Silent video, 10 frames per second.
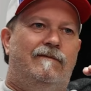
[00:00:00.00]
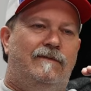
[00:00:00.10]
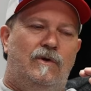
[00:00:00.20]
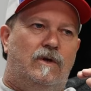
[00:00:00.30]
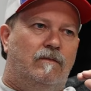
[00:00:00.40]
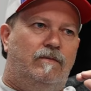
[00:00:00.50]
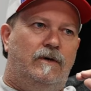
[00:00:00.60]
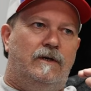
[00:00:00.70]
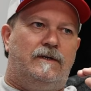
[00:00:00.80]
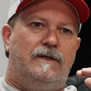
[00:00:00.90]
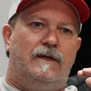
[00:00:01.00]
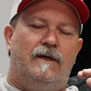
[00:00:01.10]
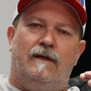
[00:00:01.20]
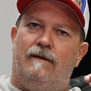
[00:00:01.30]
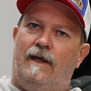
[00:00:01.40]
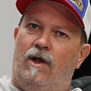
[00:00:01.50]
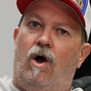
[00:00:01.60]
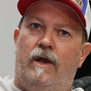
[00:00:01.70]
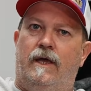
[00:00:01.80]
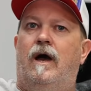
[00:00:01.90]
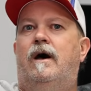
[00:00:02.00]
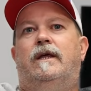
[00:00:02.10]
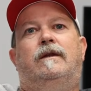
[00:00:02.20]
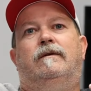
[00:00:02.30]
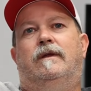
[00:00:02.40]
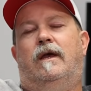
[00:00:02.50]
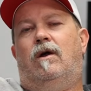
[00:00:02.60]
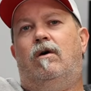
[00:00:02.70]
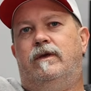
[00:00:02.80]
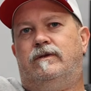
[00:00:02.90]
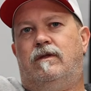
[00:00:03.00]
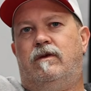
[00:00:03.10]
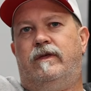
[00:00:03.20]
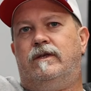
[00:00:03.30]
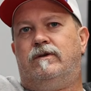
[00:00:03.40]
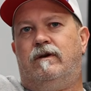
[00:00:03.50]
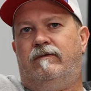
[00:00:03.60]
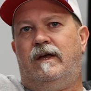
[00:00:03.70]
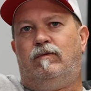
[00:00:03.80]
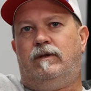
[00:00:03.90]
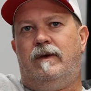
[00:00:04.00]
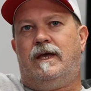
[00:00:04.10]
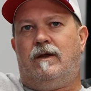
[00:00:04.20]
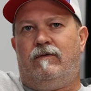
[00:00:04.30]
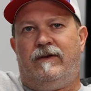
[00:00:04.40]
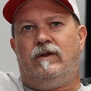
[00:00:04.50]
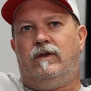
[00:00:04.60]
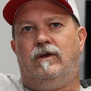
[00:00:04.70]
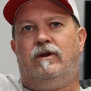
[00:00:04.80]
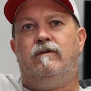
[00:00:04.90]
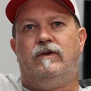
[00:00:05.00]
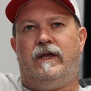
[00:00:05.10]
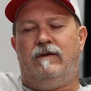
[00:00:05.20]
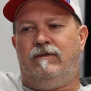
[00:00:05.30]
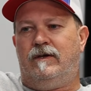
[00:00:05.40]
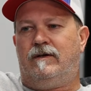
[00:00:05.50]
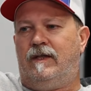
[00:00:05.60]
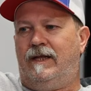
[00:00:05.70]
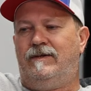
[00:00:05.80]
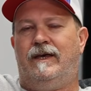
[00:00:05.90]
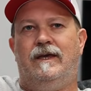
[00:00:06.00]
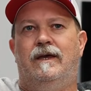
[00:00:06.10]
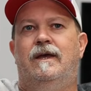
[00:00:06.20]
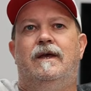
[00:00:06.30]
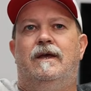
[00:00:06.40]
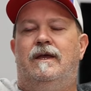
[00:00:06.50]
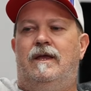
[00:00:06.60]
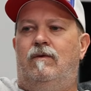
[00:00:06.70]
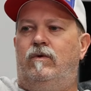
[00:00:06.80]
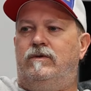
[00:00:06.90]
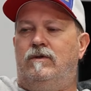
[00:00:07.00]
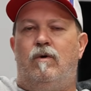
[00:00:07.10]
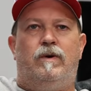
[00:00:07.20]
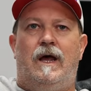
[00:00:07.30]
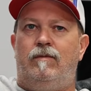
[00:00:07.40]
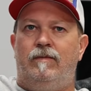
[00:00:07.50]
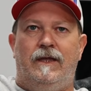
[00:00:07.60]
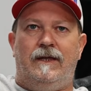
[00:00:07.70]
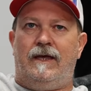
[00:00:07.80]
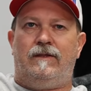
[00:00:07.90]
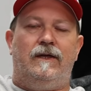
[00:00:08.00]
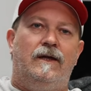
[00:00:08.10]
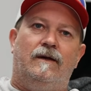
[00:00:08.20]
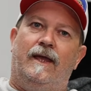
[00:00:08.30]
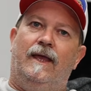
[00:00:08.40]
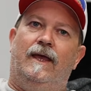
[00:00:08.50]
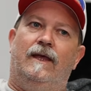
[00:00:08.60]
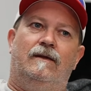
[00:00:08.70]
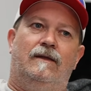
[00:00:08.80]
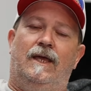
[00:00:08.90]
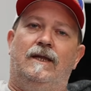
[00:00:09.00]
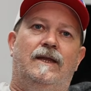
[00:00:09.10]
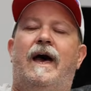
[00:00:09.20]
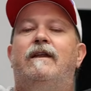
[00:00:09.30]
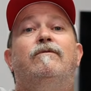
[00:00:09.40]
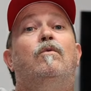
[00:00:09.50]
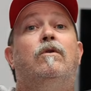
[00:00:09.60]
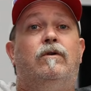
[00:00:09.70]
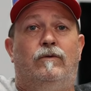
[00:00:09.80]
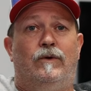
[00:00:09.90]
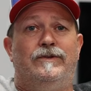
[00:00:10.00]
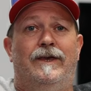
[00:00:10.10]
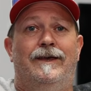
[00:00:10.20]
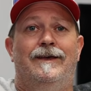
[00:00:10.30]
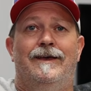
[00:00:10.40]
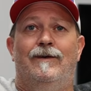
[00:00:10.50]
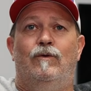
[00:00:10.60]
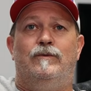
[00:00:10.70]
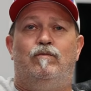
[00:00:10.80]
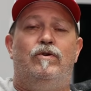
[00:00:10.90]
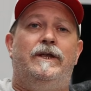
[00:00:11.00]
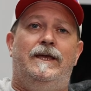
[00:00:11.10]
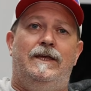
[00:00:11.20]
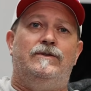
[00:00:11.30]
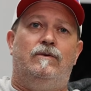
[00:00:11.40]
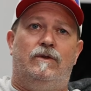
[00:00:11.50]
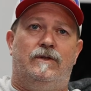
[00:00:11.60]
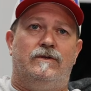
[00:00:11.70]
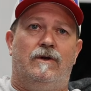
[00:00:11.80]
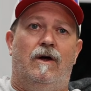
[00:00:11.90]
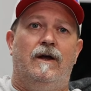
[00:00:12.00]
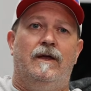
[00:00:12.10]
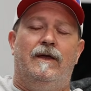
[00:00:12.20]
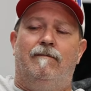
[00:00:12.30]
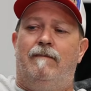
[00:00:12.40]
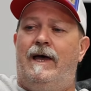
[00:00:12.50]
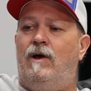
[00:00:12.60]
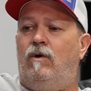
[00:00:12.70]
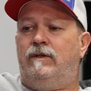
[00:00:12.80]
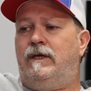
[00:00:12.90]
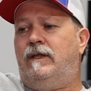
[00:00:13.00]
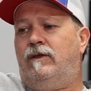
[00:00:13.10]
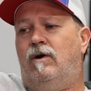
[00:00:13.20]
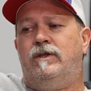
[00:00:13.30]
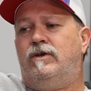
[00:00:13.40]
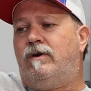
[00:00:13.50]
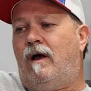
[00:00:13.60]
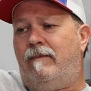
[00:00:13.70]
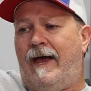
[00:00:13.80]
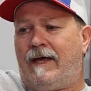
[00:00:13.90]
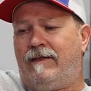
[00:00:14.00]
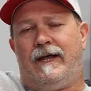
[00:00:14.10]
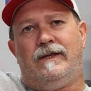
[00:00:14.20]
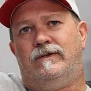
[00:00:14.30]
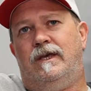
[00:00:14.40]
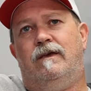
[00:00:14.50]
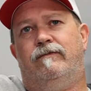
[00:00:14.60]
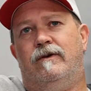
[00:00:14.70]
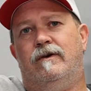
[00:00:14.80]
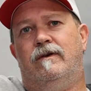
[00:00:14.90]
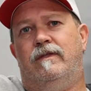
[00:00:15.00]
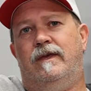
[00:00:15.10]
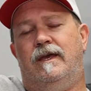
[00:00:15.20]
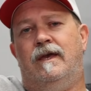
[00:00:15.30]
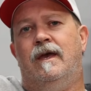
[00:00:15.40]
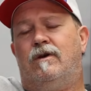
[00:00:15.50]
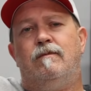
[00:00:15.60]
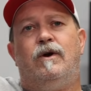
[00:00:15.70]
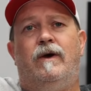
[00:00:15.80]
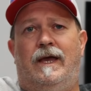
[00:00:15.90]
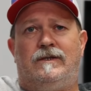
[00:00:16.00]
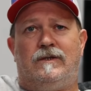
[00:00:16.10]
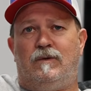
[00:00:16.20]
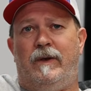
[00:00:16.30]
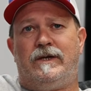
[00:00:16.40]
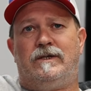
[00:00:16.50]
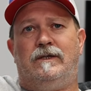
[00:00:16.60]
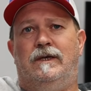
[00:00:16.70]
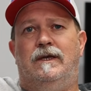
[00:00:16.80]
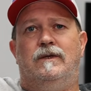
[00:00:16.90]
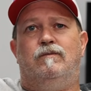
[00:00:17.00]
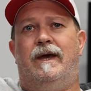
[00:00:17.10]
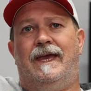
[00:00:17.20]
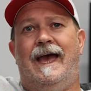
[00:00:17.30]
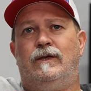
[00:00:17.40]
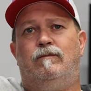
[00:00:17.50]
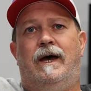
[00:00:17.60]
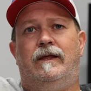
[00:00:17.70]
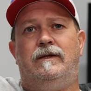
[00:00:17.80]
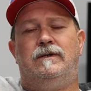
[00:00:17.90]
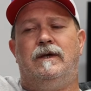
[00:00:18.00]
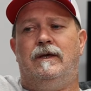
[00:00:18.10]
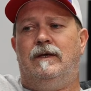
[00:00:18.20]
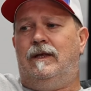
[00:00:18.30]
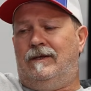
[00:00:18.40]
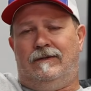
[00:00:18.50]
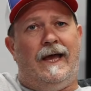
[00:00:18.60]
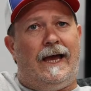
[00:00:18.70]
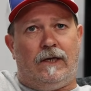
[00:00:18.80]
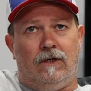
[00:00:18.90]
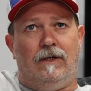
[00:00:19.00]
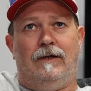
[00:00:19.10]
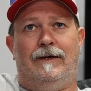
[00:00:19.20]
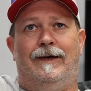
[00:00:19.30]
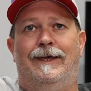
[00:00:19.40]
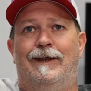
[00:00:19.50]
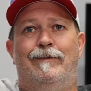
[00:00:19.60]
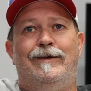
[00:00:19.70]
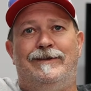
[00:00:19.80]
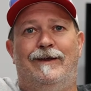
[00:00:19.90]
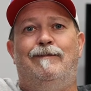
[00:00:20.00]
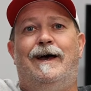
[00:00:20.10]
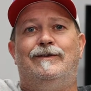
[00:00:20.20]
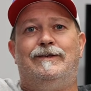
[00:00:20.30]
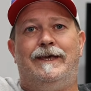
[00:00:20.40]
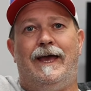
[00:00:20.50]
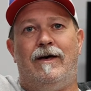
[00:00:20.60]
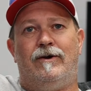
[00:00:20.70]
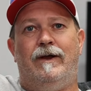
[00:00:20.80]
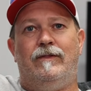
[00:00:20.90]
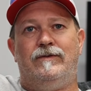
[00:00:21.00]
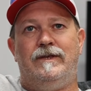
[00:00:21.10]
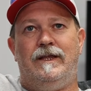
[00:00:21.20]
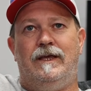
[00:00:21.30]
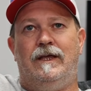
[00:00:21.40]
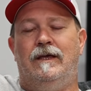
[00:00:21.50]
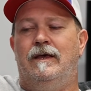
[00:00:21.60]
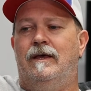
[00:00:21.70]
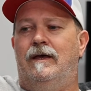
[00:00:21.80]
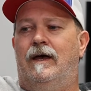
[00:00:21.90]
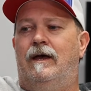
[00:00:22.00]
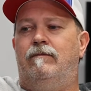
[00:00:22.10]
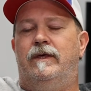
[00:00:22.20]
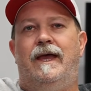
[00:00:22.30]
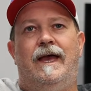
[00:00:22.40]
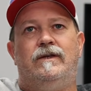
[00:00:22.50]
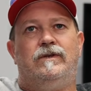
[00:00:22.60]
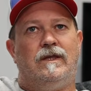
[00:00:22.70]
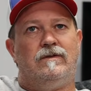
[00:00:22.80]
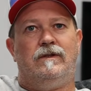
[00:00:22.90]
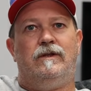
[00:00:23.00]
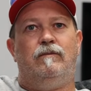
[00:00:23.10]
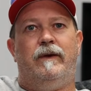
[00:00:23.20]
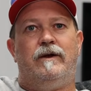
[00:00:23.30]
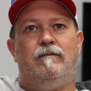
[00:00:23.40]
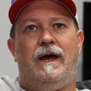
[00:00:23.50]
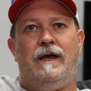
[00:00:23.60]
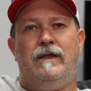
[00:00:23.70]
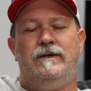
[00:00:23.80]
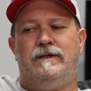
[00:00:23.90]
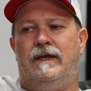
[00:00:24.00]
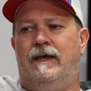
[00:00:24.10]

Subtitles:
You can put an awning on it and all these other things that are available to make it a fairly good overland vehicle. And I tell you, it was no problem getting out there, and getting out of the world, we'll say, was pretty easy with this car. The only drawback that I see for the Turbo S especially is my gas mileage. It is not good. I get about 10 miles to the gallon around the city in it. The S gets a little better mileage.